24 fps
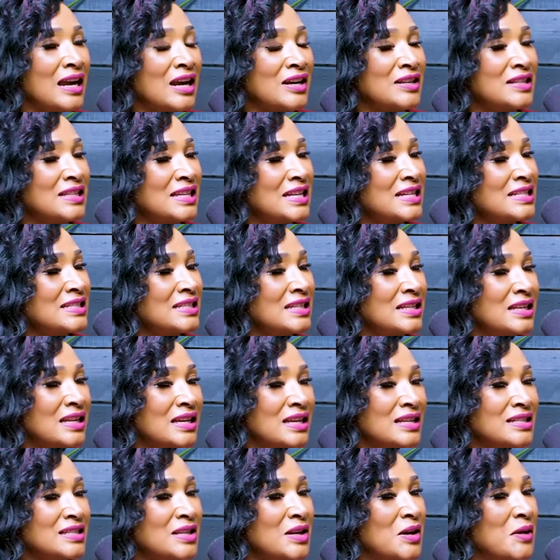destiny
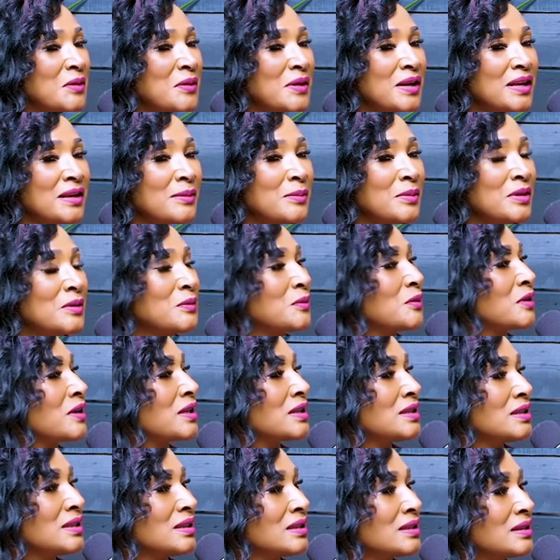has already been
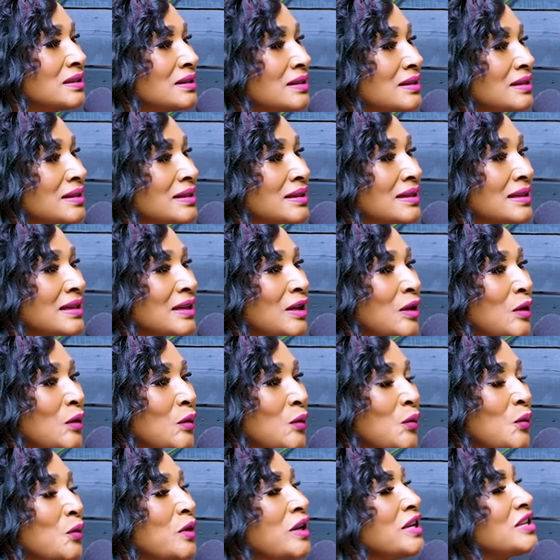written.
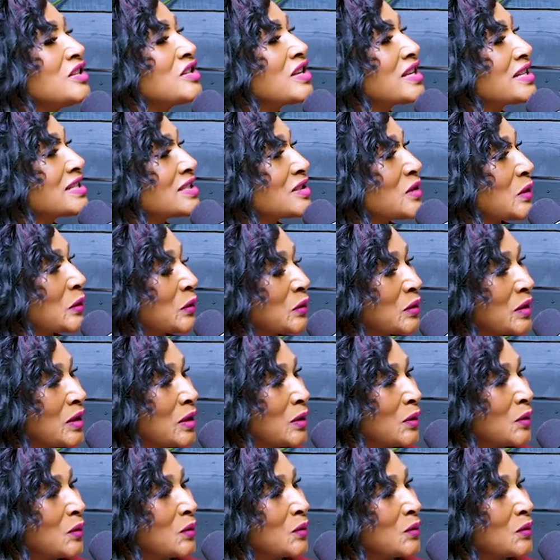We just don't
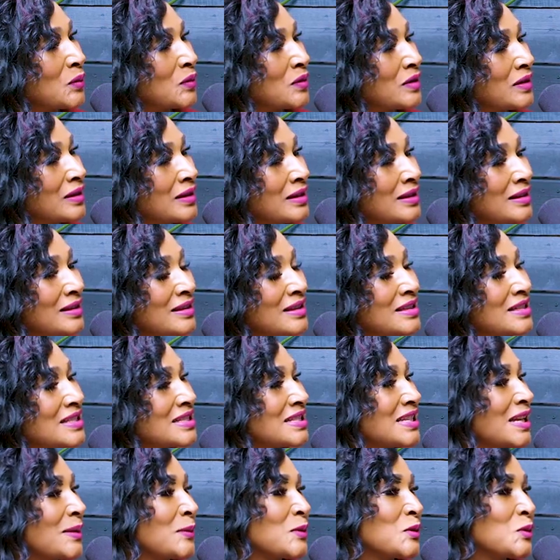know the
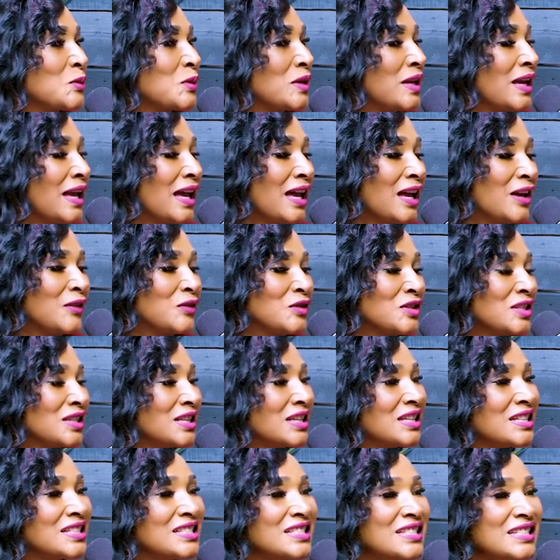steps we have to
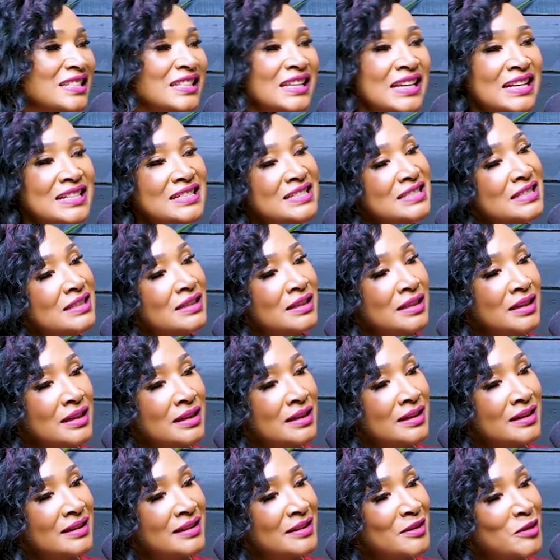get to
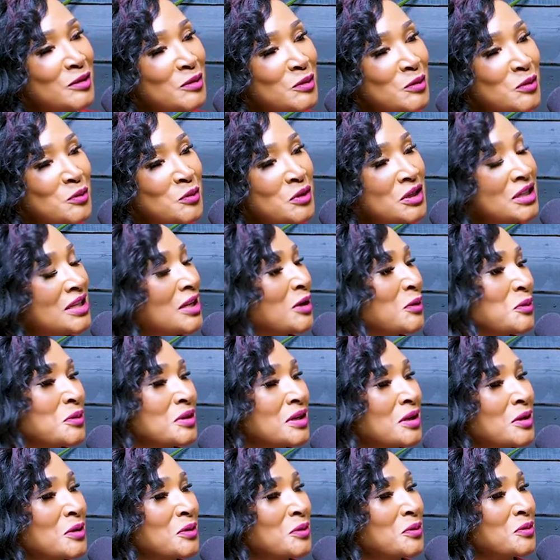destiny. We don't
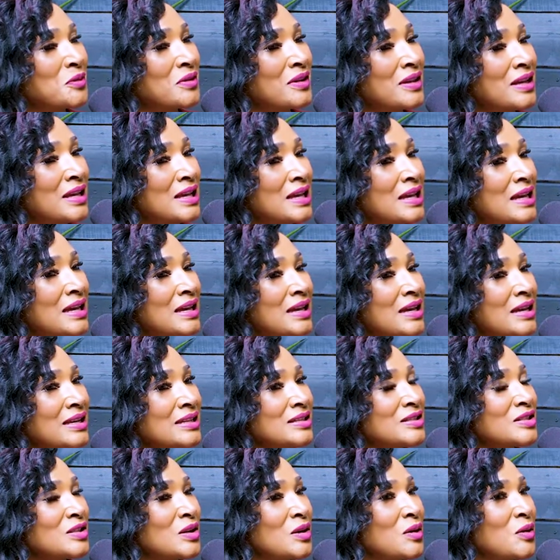know. And
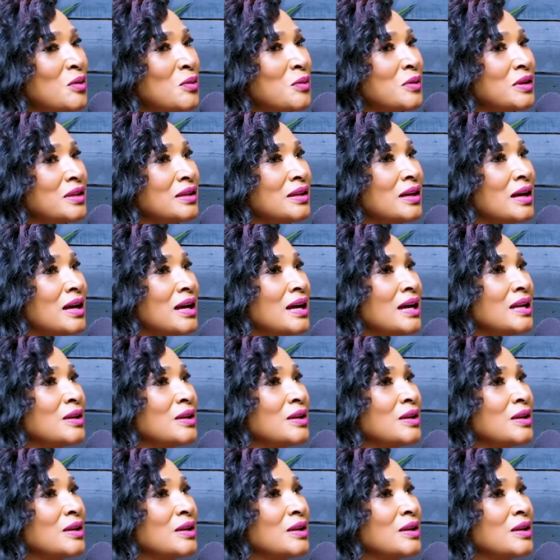so when God